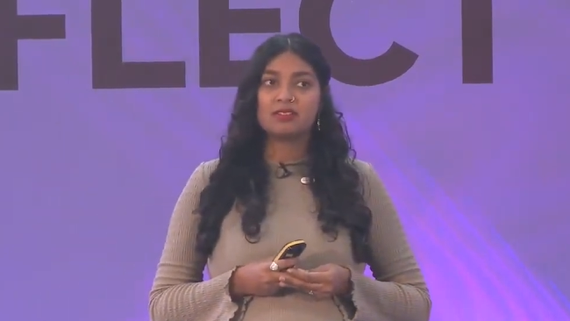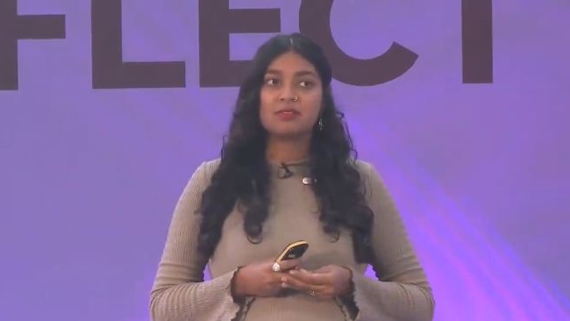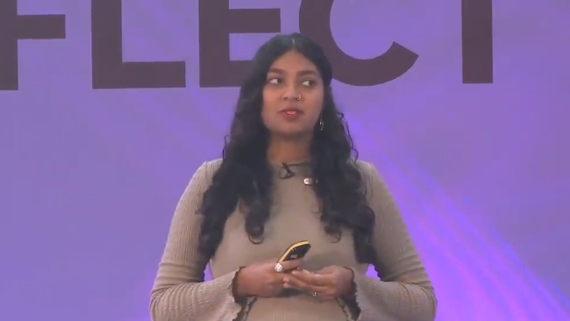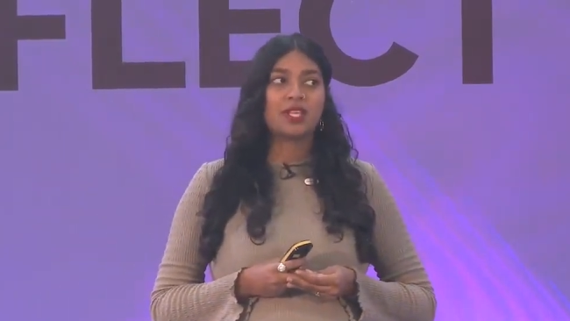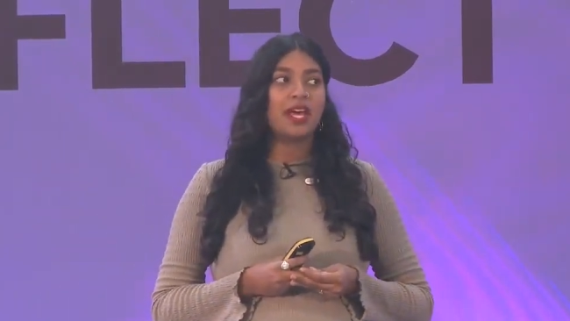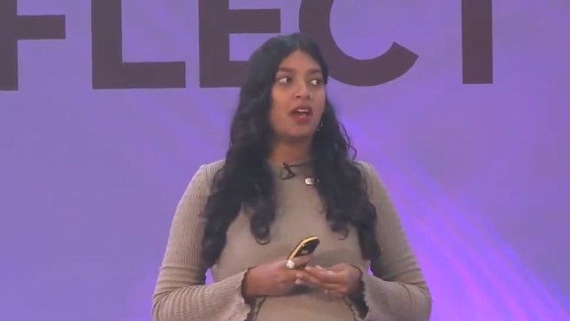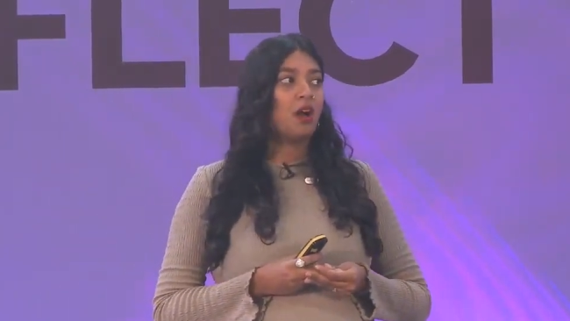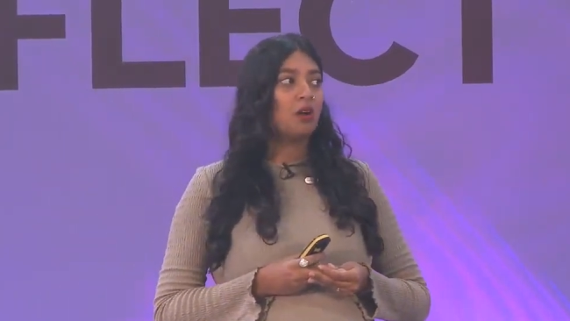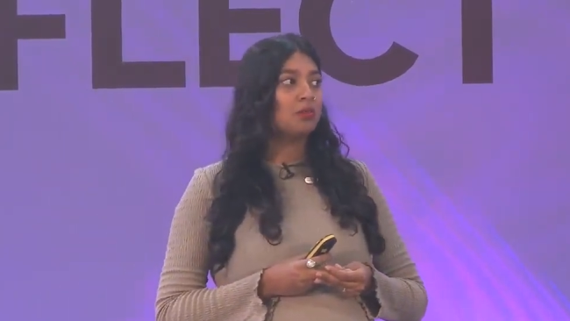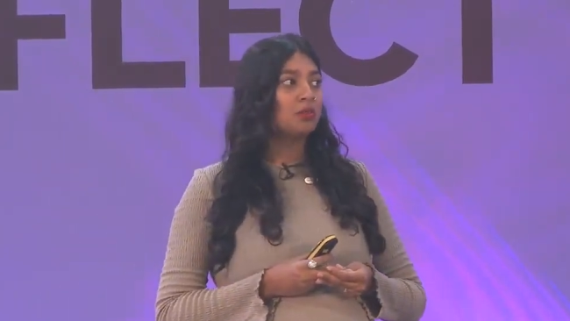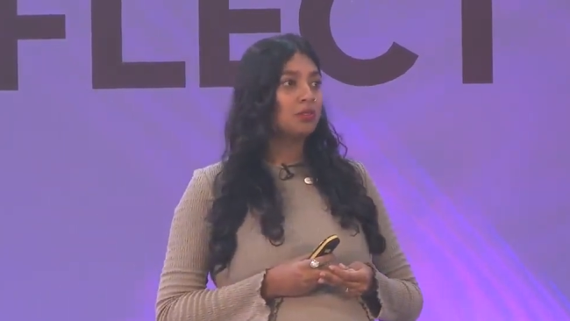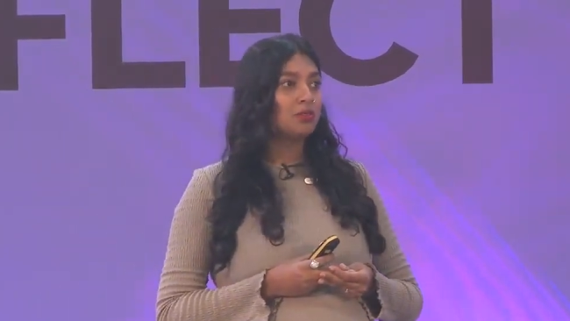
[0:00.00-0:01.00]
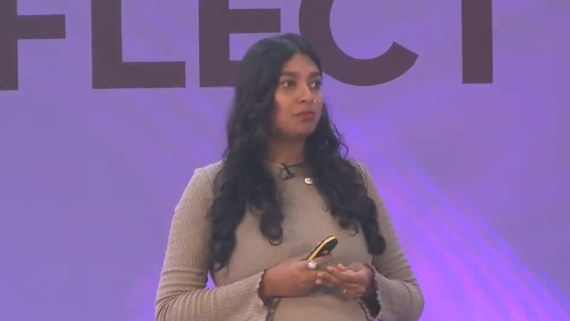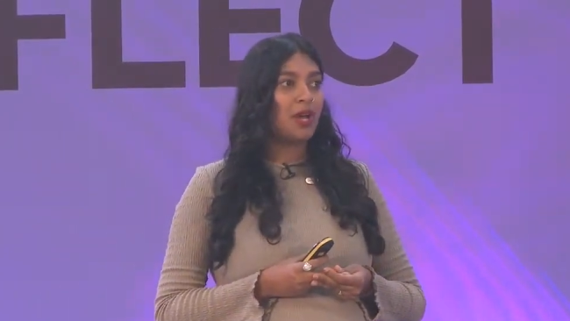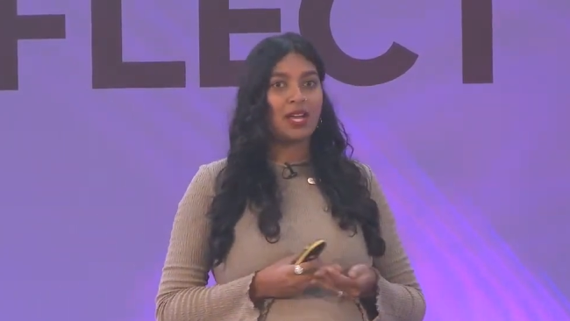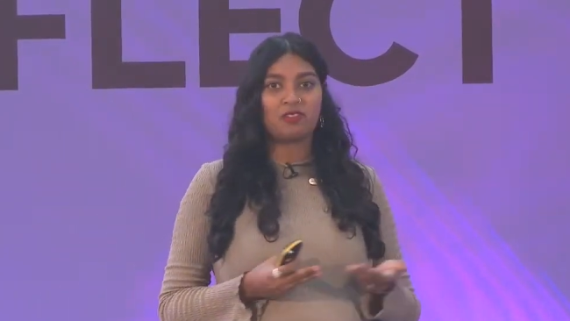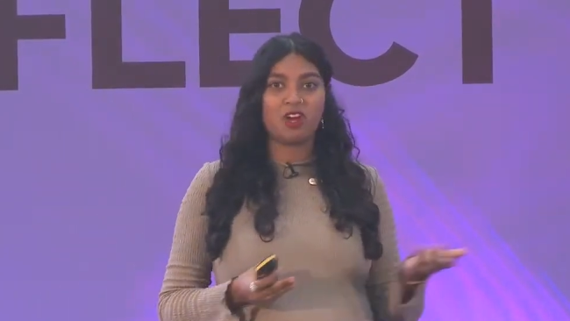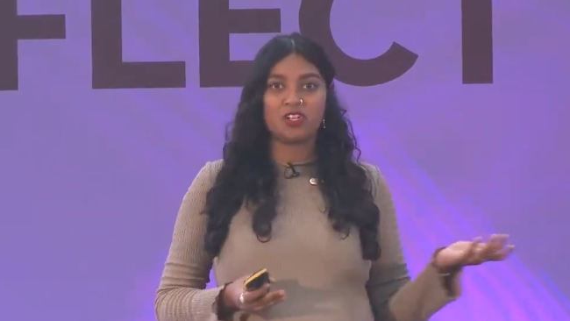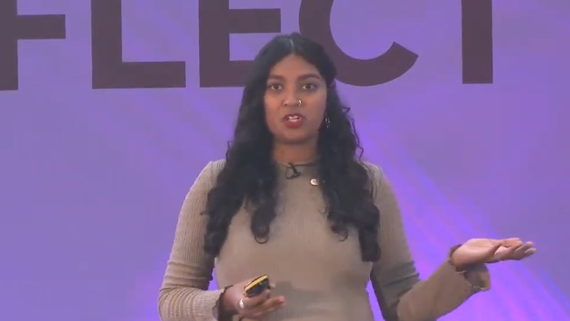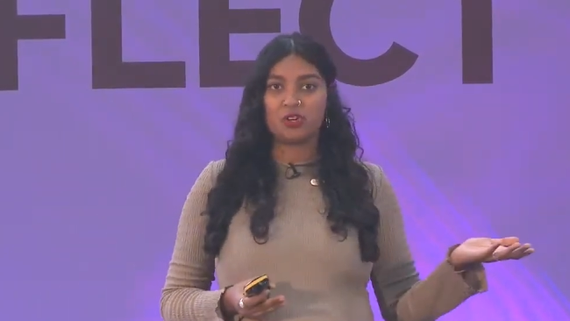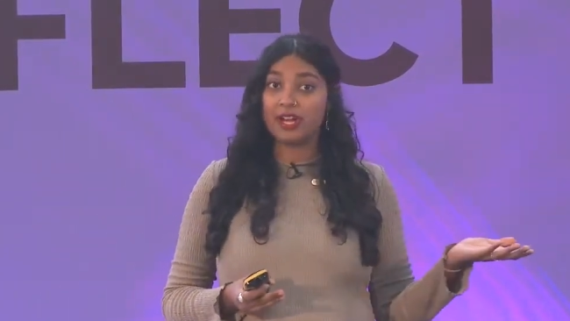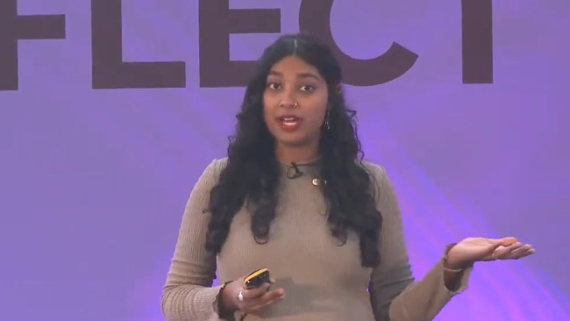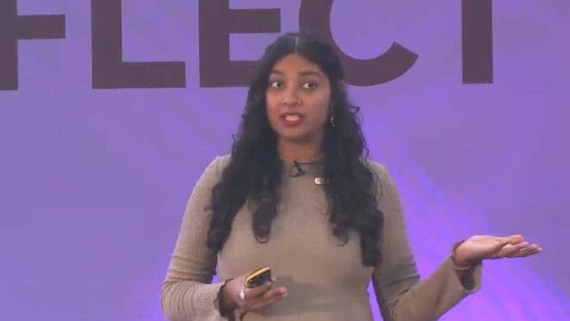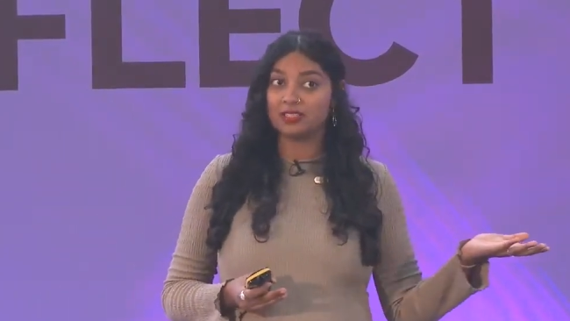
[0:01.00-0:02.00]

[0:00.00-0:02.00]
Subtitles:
It's like, oh, but I've got a degree.